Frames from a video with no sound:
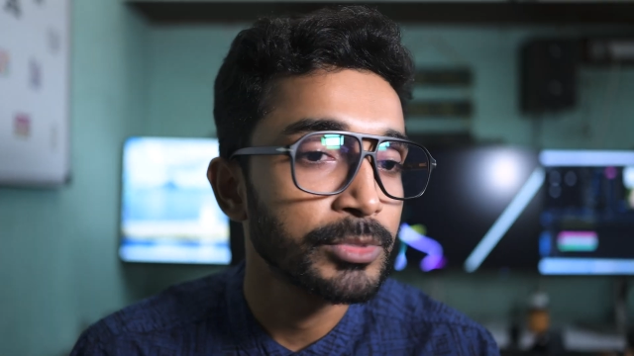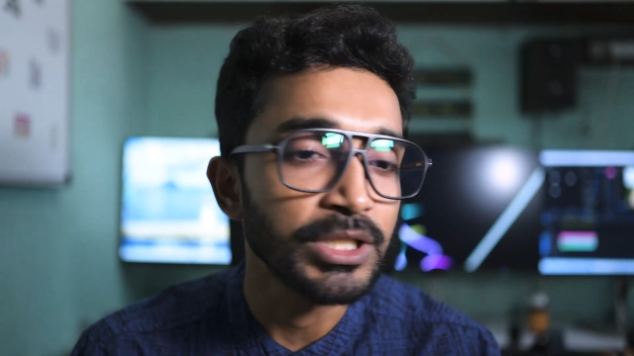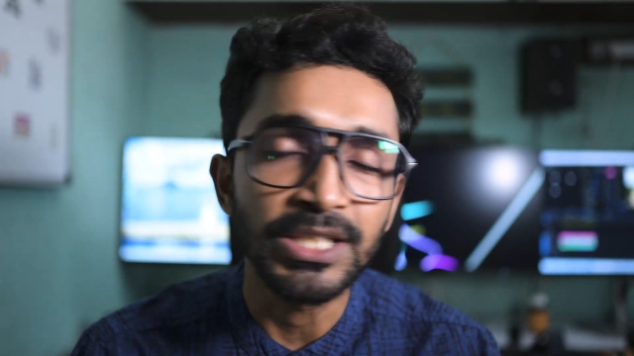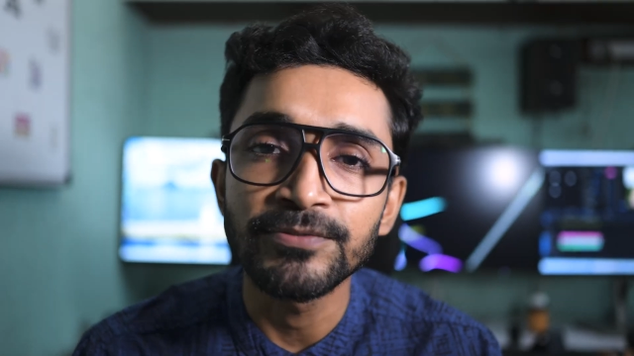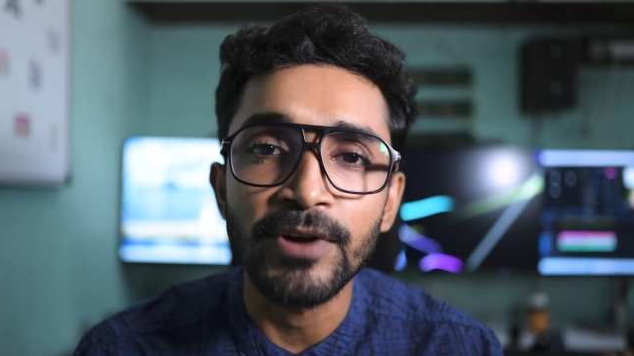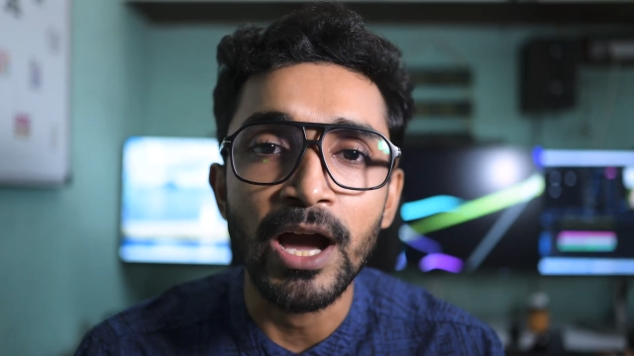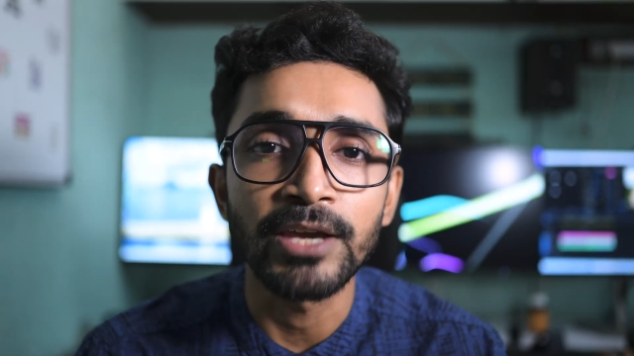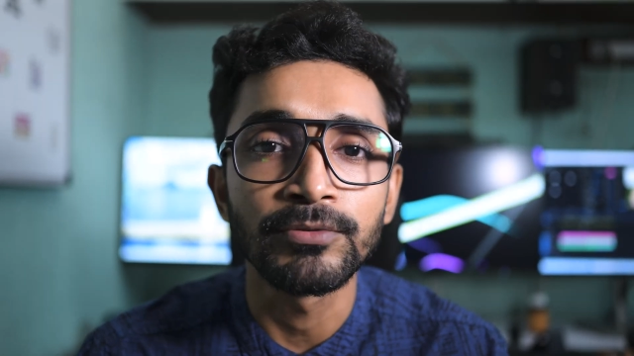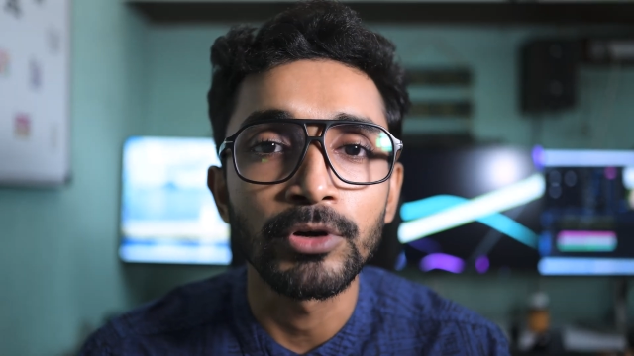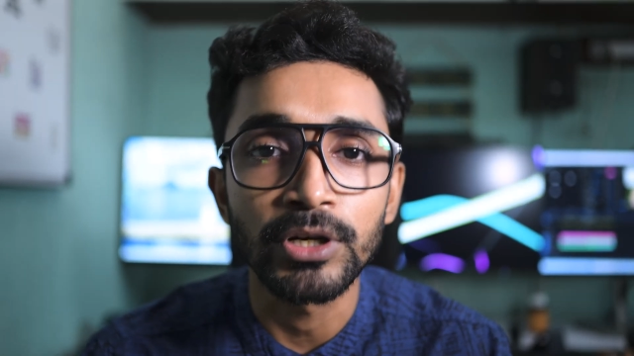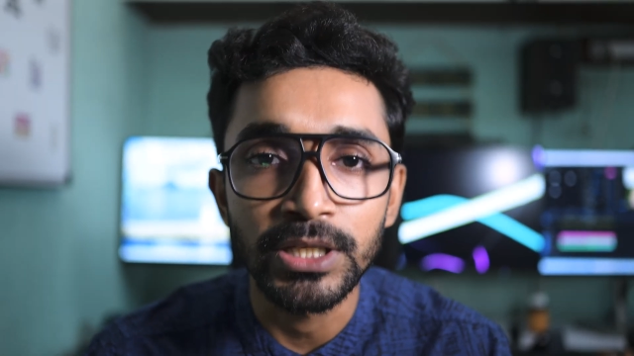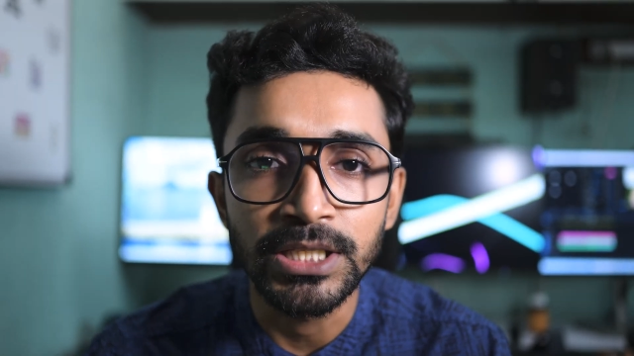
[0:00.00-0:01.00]

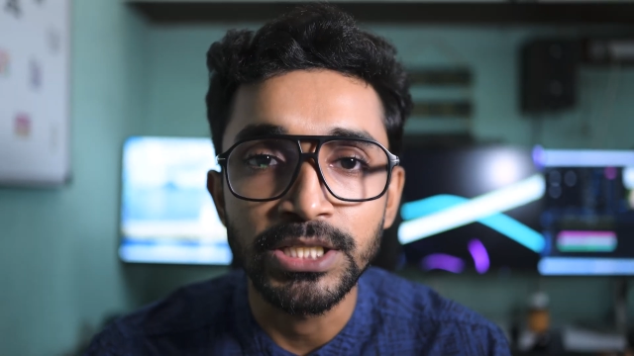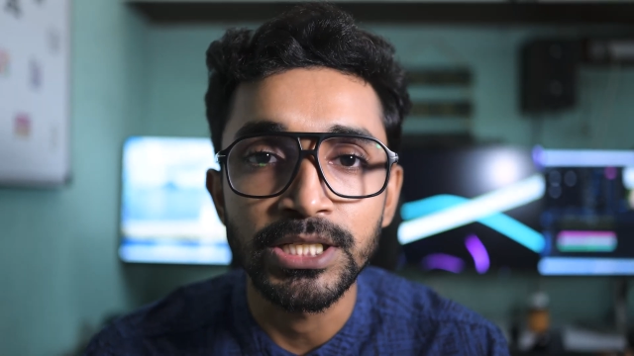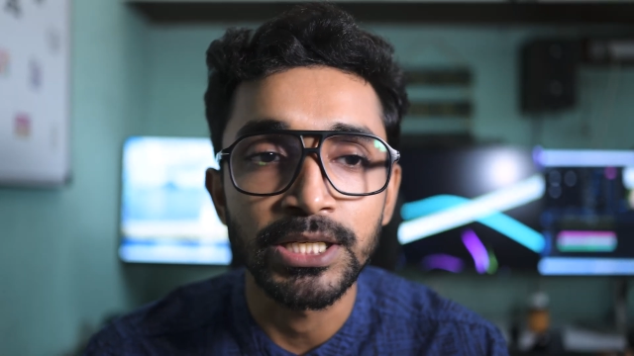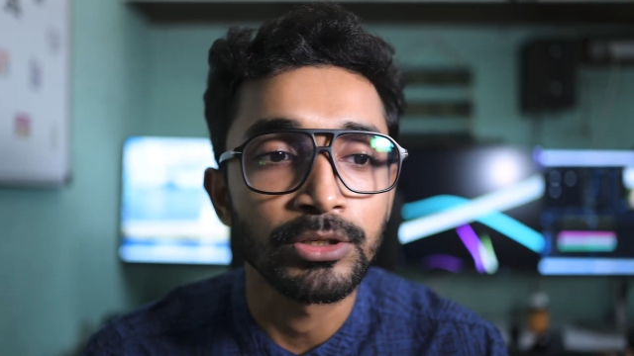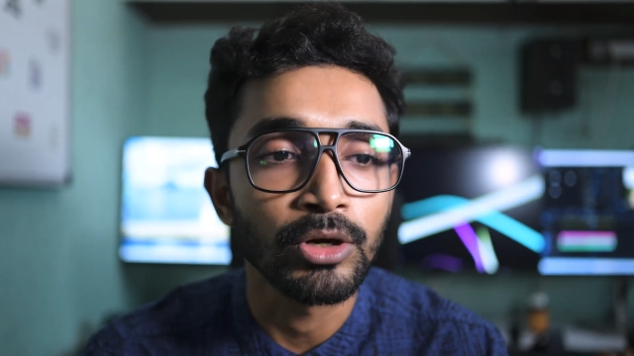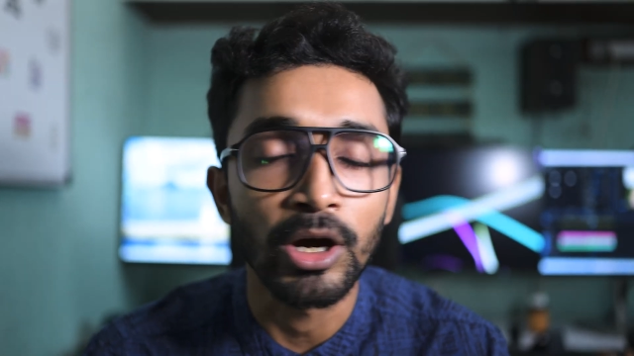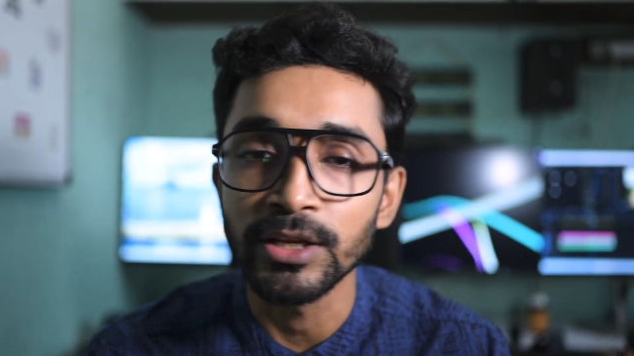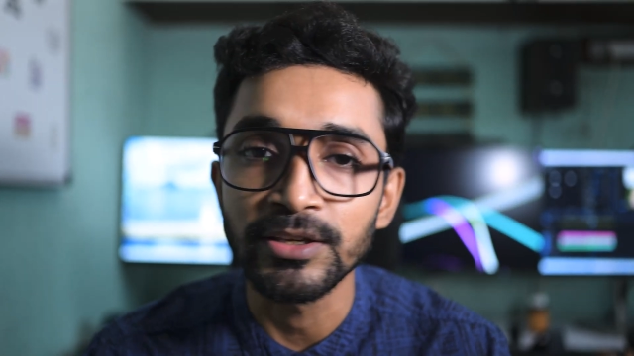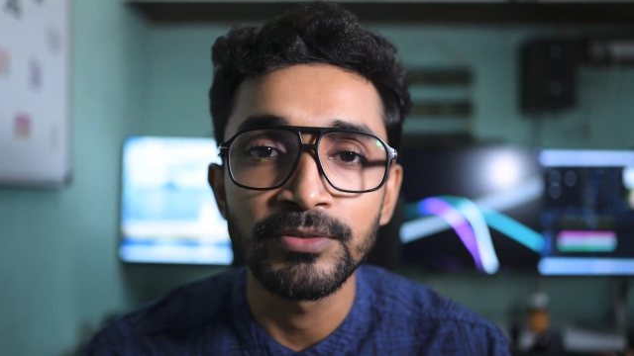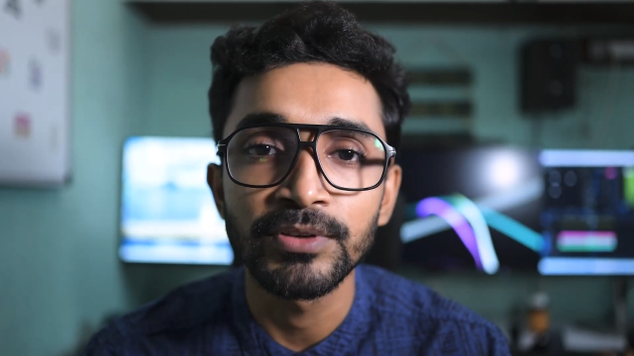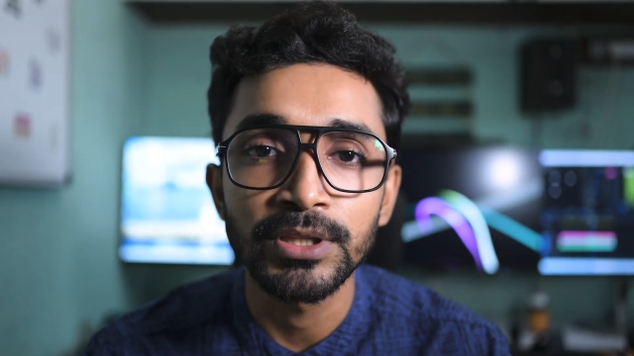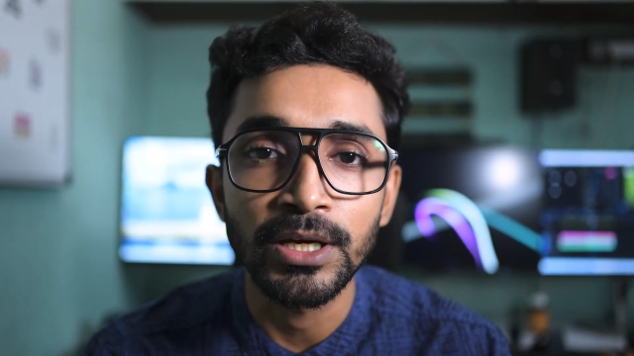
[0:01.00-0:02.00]
E5 or E10 or
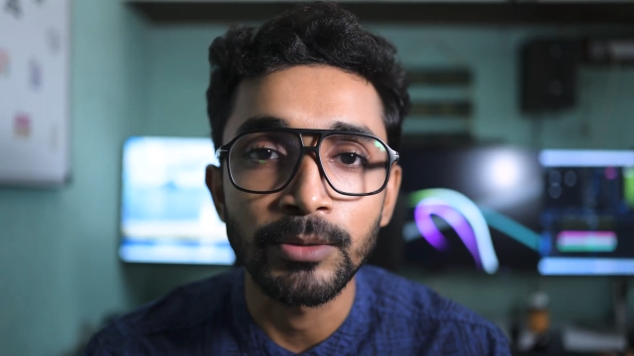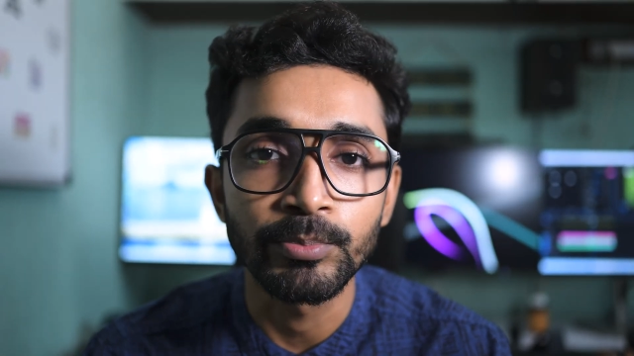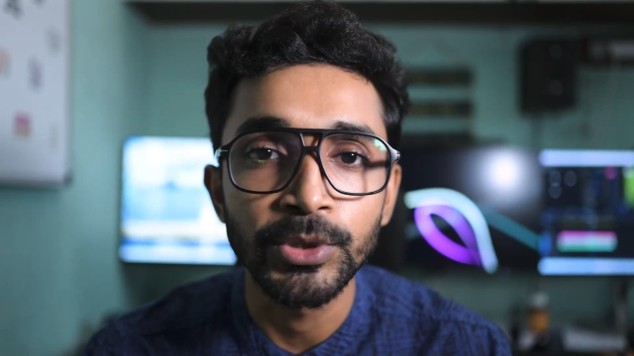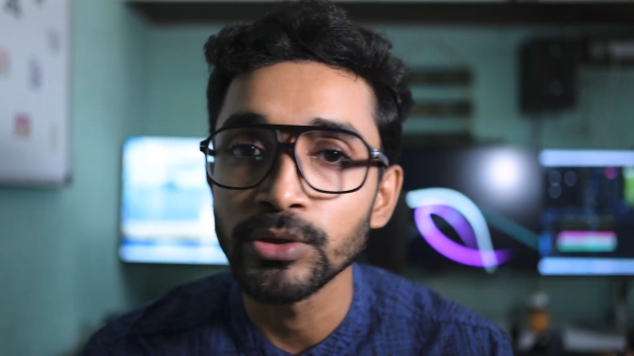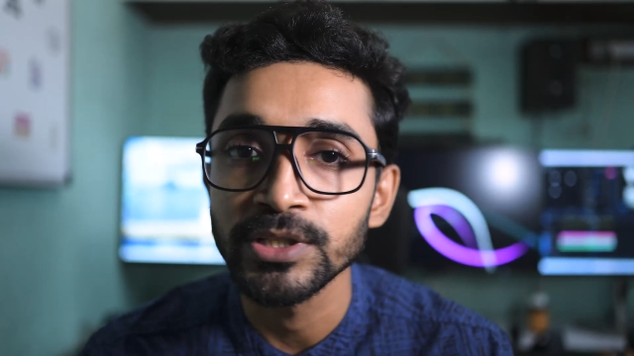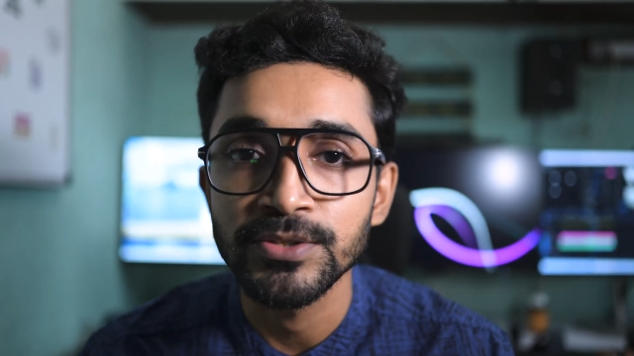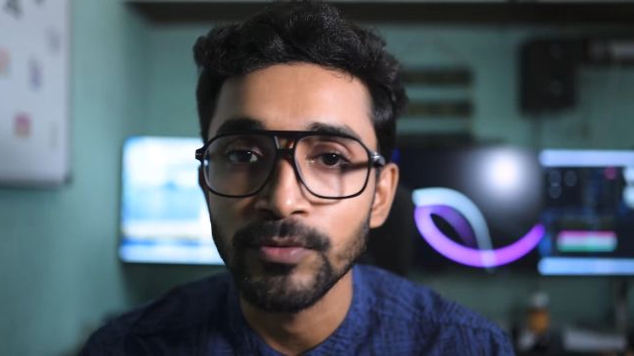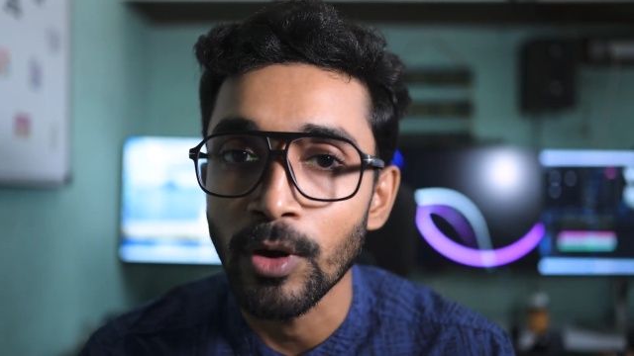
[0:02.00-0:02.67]
even the purest